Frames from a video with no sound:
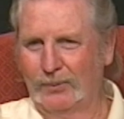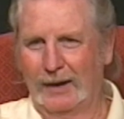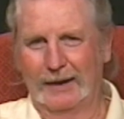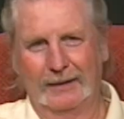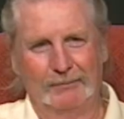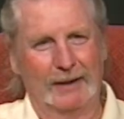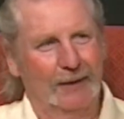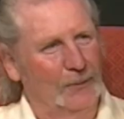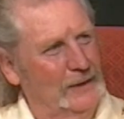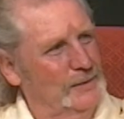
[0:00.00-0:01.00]
wine, he'd
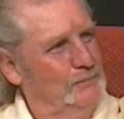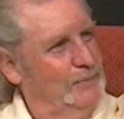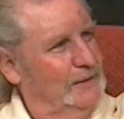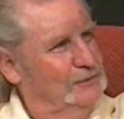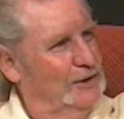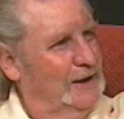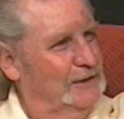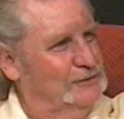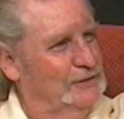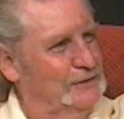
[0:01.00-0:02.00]
buy one of them big
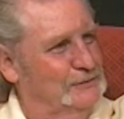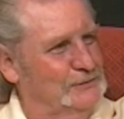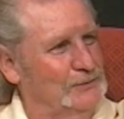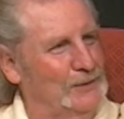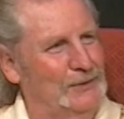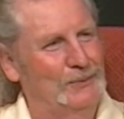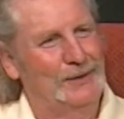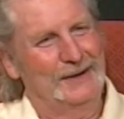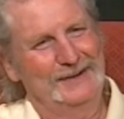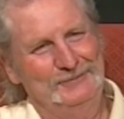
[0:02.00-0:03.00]
giant jugs of red
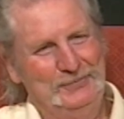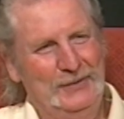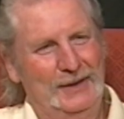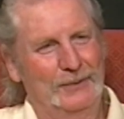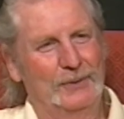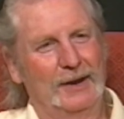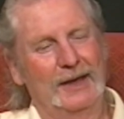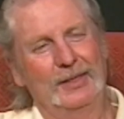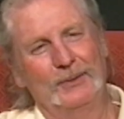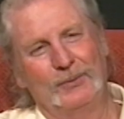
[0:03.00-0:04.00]
wine. And what,
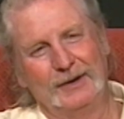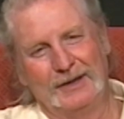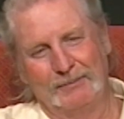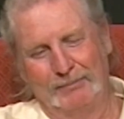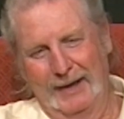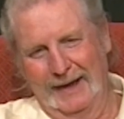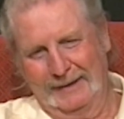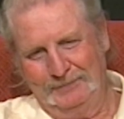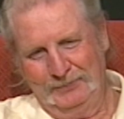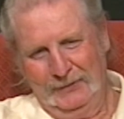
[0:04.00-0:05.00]
and then we'd get
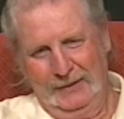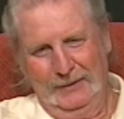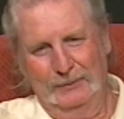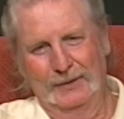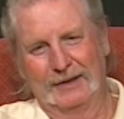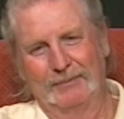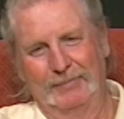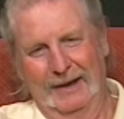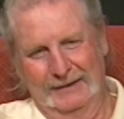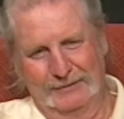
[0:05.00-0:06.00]
back
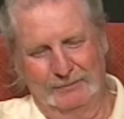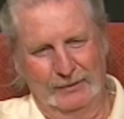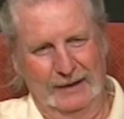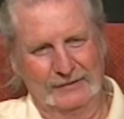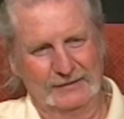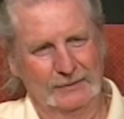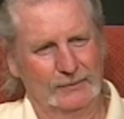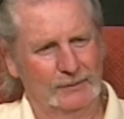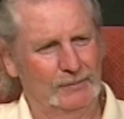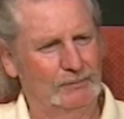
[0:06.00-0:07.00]
to Boston,
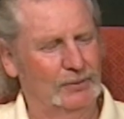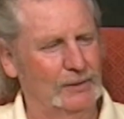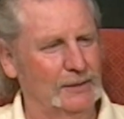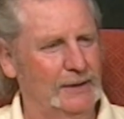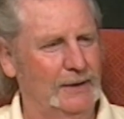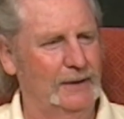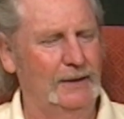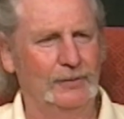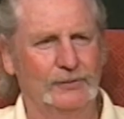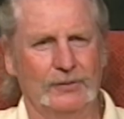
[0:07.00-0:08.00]
we'd be pulling in
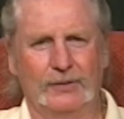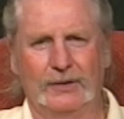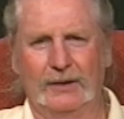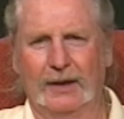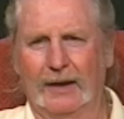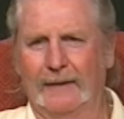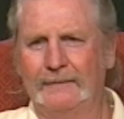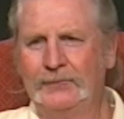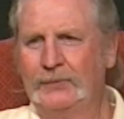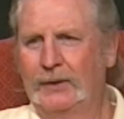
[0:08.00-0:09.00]
either to the,
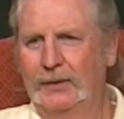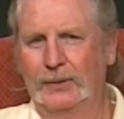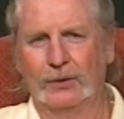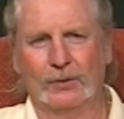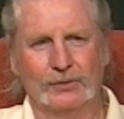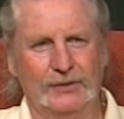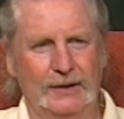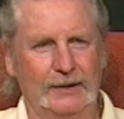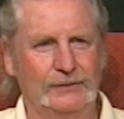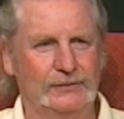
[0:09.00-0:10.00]
in the old
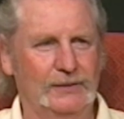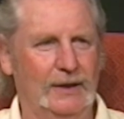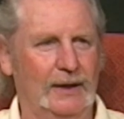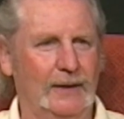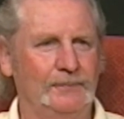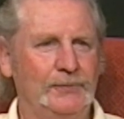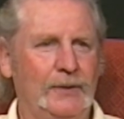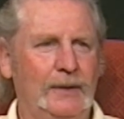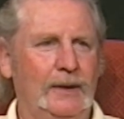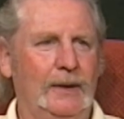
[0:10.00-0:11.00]
days,
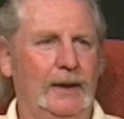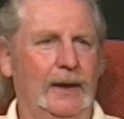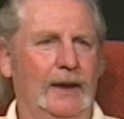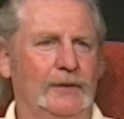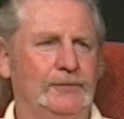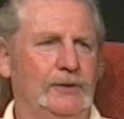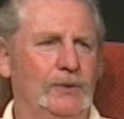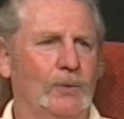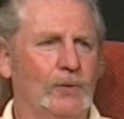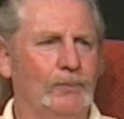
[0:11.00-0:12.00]
at the
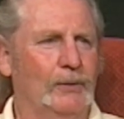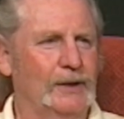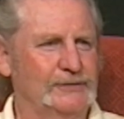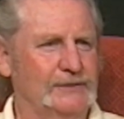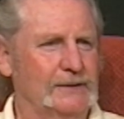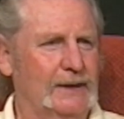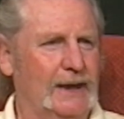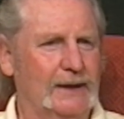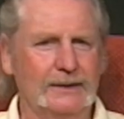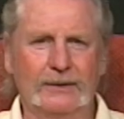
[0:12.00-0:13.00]
old Boston
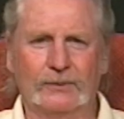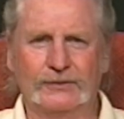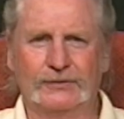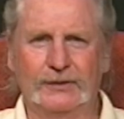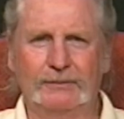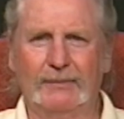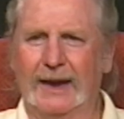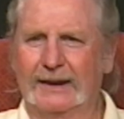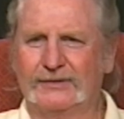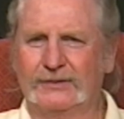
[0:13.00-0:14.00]
Garden, it was the
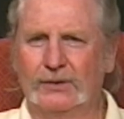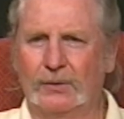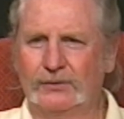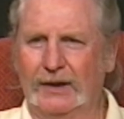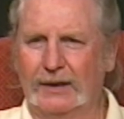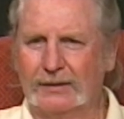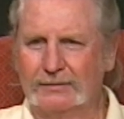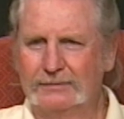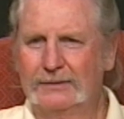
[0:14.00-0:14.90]
Madison Hotel.